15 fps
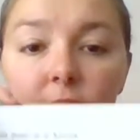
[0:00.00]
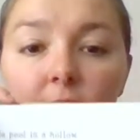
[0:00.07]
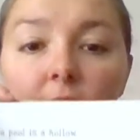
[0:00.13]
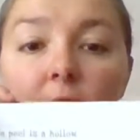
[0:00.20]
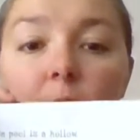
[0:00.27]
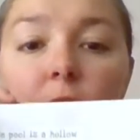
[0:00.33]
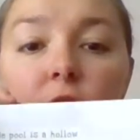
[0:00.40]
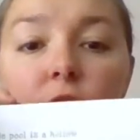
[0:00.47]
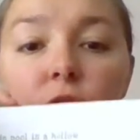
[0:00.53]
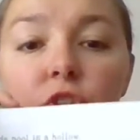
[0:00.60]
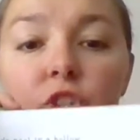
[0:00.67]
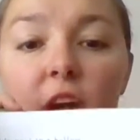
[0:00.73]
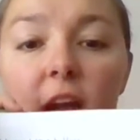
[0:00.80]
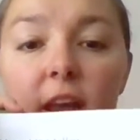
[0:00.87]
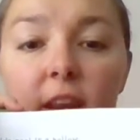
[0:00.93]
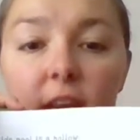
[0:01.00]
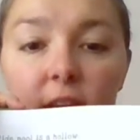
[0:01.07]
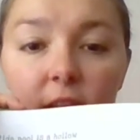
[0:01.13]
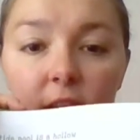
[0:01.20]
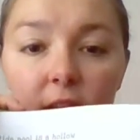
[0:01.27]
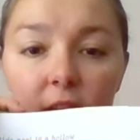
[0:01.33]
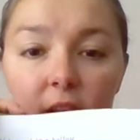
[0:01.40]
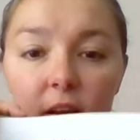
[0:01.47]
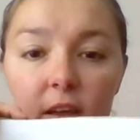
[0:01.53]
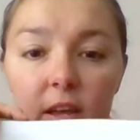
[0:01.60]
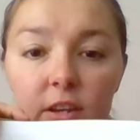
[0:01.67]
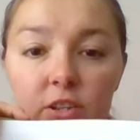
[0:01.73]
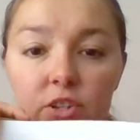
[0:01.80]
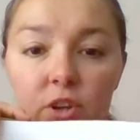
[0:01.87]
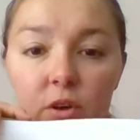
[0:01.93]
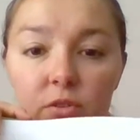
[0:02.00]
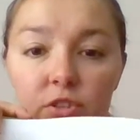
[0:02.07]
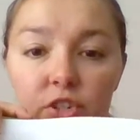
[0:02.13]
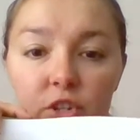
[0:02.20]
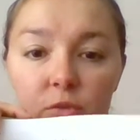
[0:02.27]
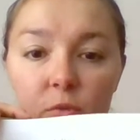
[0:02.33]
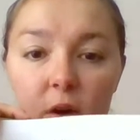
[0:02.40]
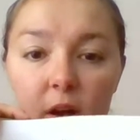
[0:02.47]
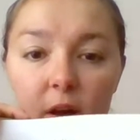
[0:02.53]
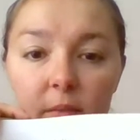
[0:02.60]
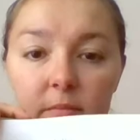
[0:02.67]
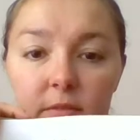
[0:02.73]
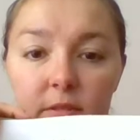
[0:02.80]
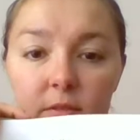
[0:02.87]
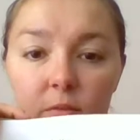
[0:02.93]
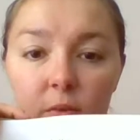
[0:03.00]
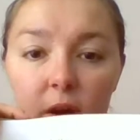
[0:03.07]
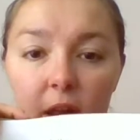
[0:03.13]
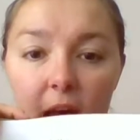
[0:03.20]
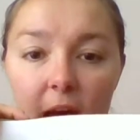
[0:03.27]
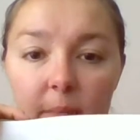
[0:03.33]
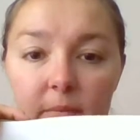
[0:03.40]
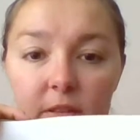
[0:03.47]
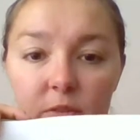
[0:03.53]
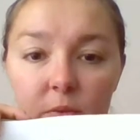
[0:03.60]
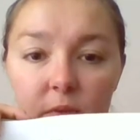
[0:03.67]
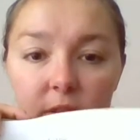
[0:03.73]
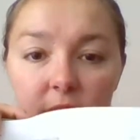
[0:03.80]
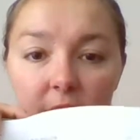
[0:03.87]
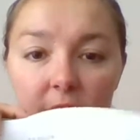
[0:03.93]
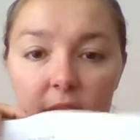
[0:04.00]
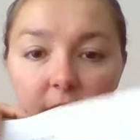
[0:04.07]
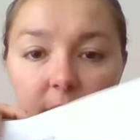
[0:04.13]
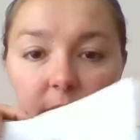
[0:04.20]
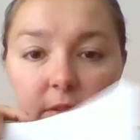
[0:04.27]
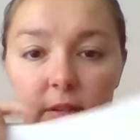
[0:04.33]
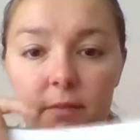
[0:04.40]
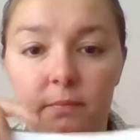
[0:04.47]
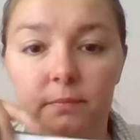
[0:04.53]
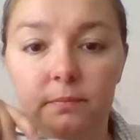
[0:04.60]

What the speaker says: And when you shine it, it shows you what happens when the tide comes in.